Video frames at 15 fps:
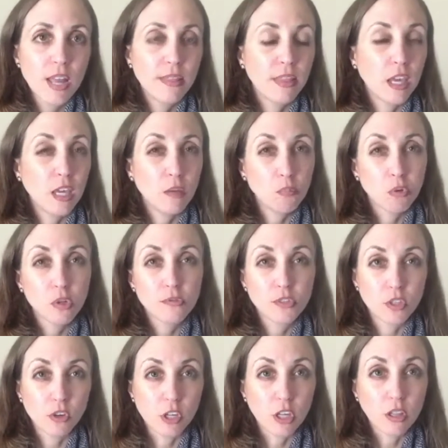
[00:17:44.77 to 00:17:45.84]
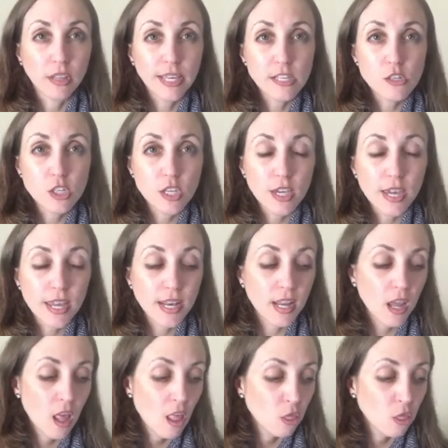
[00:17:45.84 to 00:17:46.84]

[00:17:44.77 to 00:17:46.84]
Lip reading: They improve circulation.